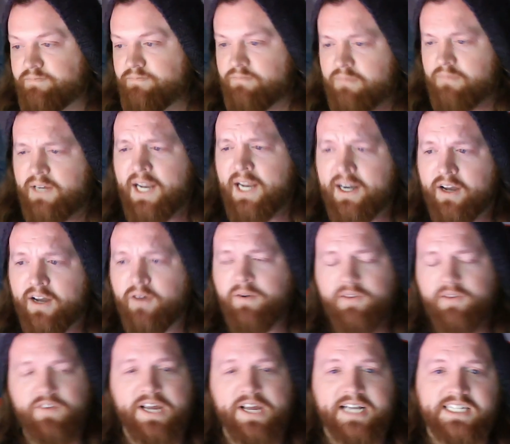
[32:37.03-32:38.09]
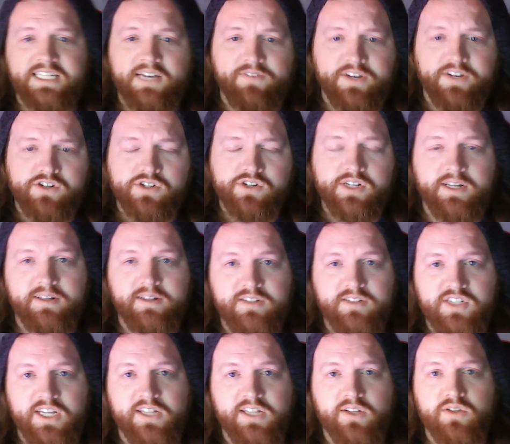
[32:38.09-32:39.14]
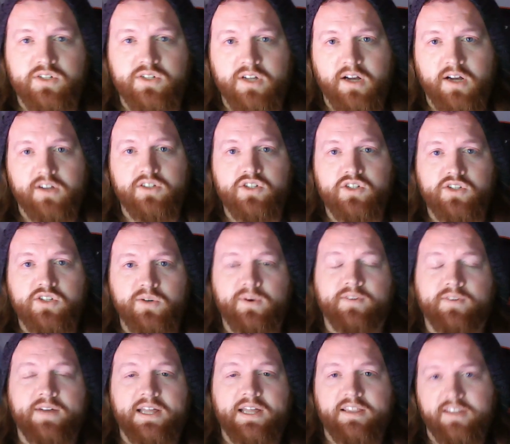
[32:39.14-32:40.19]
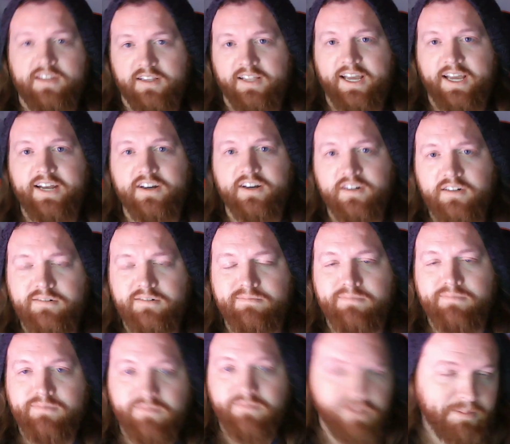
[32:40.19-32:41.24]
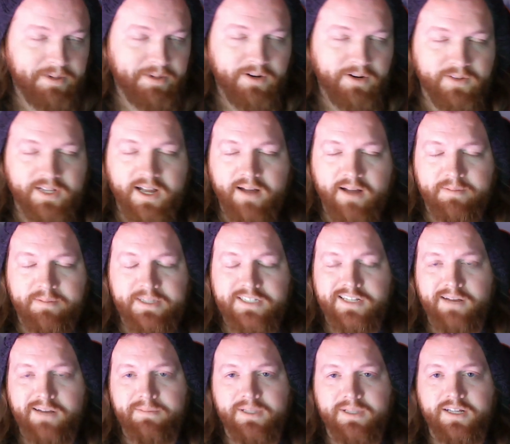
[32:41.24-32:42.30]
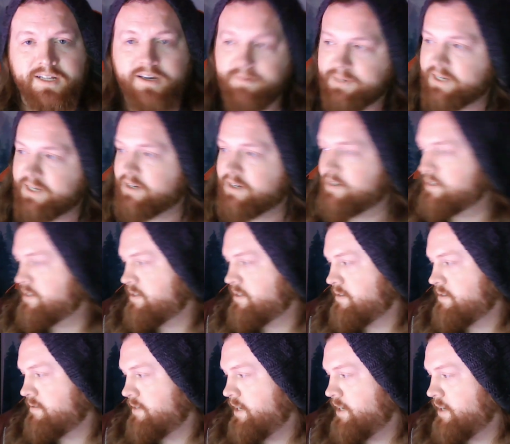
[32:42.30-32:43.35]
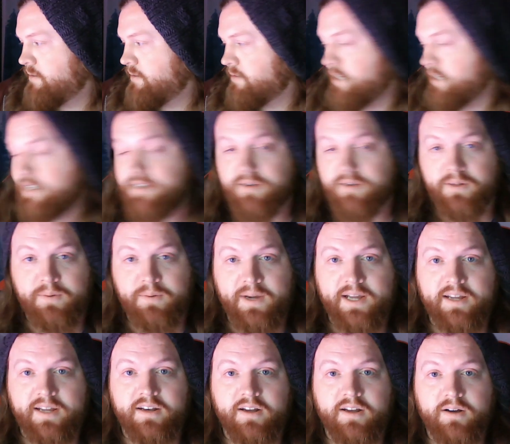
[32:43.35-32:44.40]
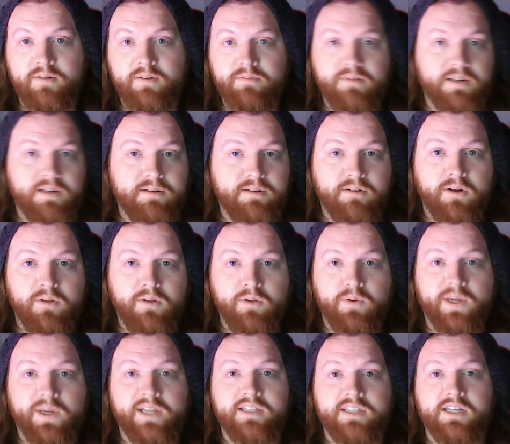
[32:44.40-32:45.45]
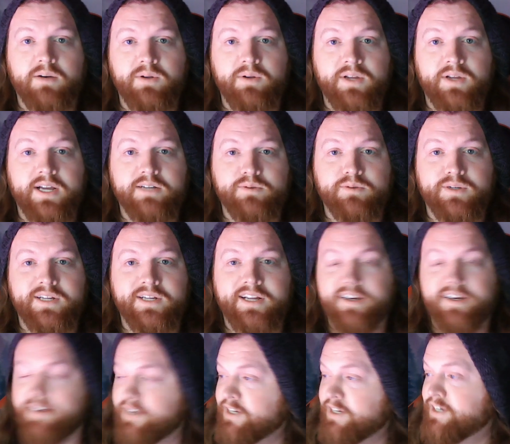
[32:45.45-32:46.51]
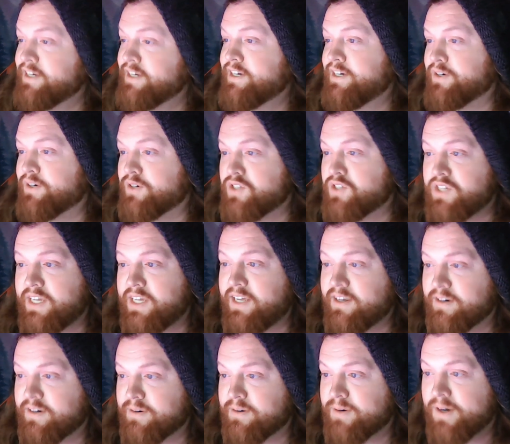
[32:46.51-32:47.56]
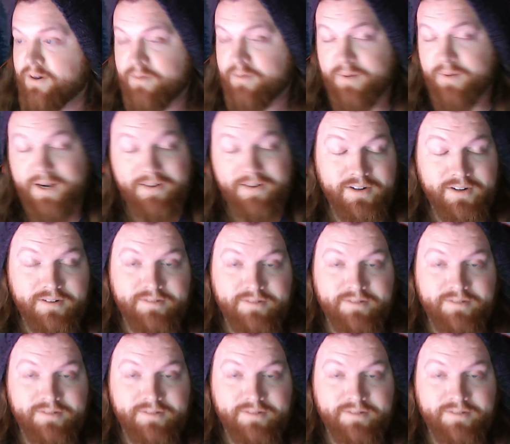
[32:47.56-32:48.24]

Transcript: I don't know if you guys have interested in seeing those songs sooner rather than later. Let me know in the comments down below, because that's the only way I can know, and the only way I can tell what you guys want to hear or see or whatever.